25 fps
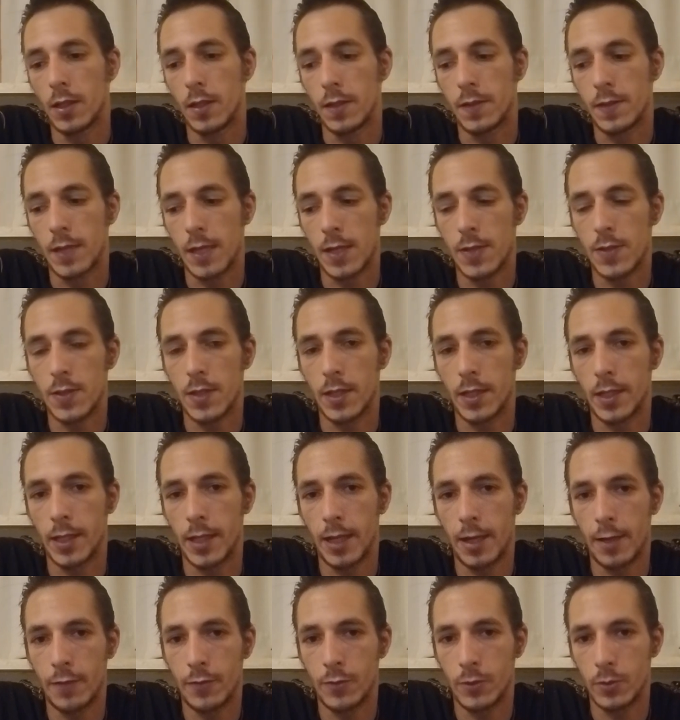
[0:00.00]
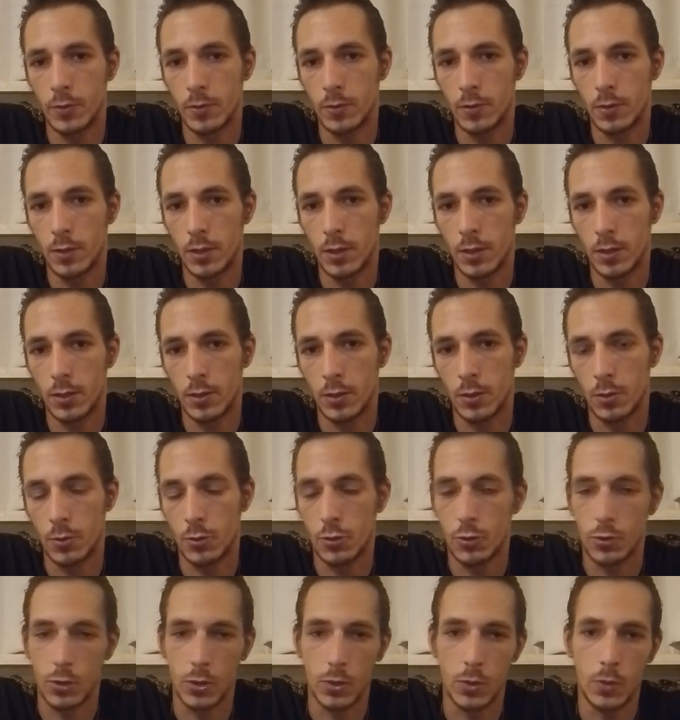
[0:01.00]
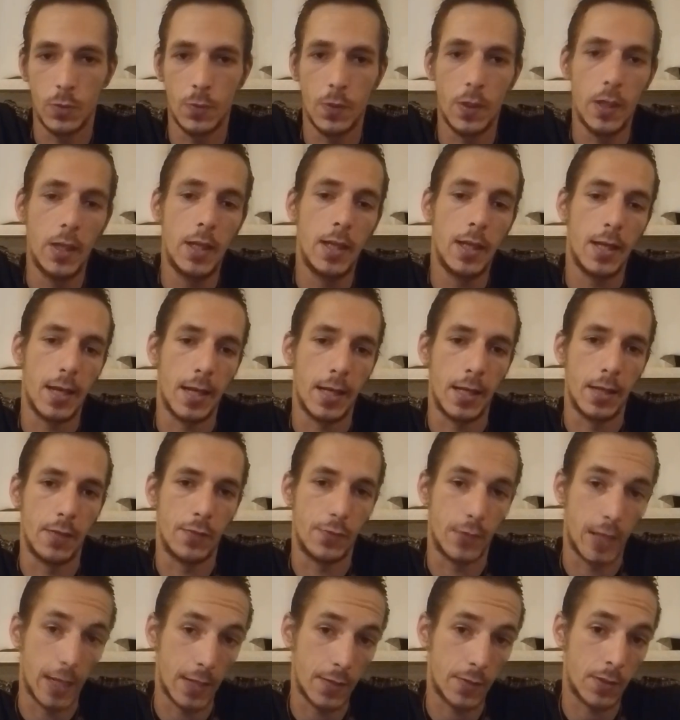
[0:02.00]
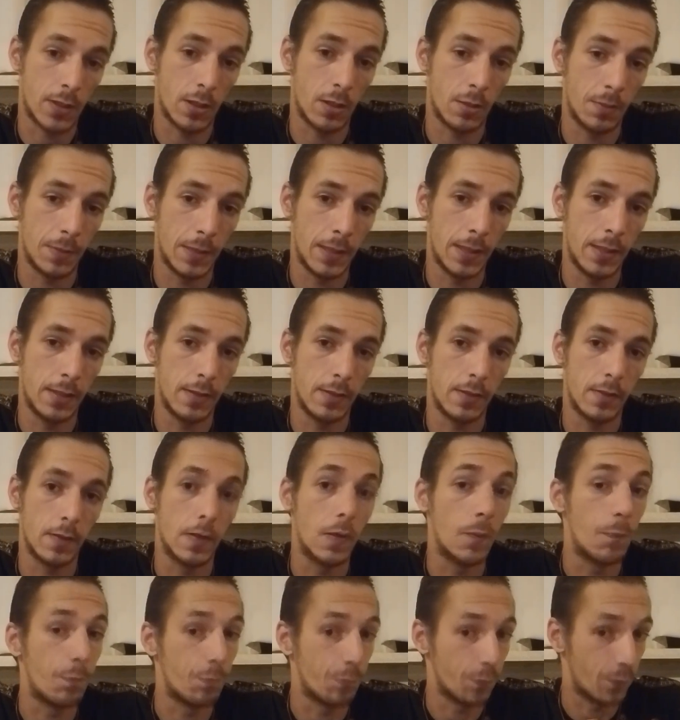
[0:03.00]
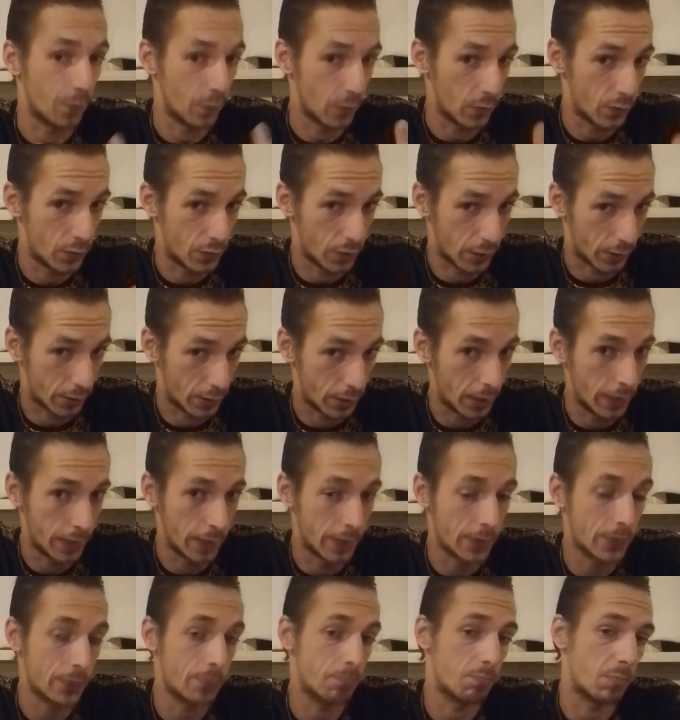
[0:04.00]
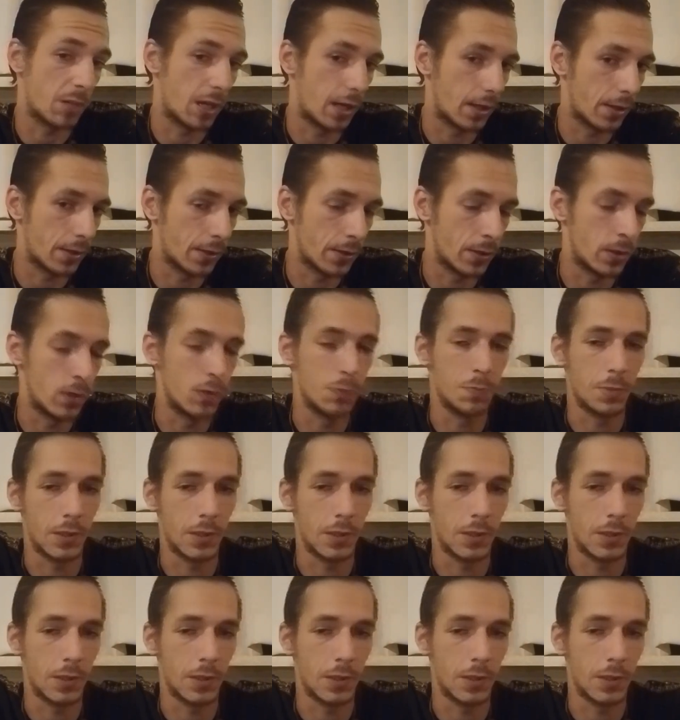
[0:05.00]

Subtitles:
test that I have to go through. And if that's going to be succeeded, I don't know,